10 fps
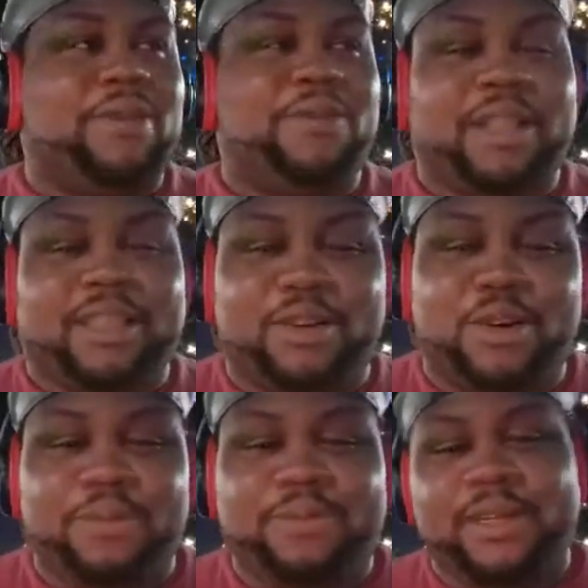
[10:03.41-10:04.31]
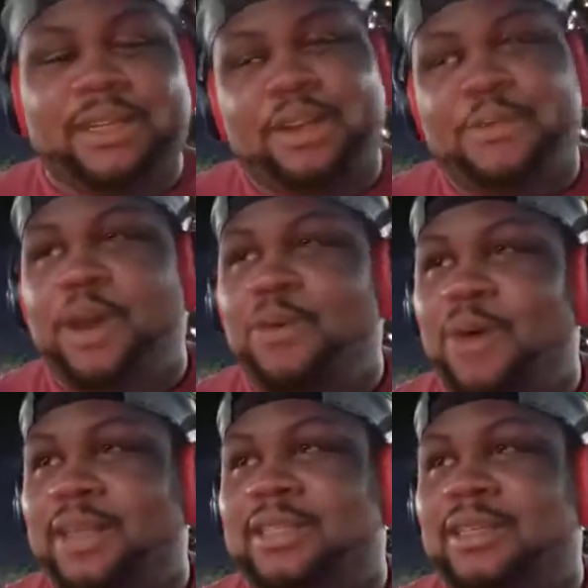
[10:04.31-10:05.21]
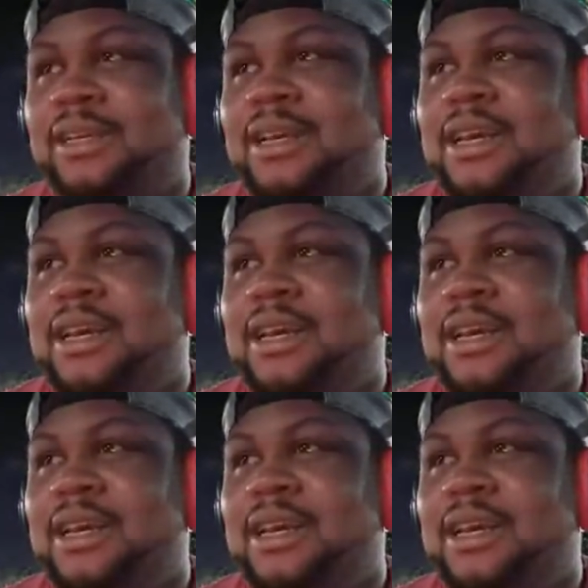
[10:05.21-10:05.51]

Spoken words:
We'll have to go home." But everybody watched it,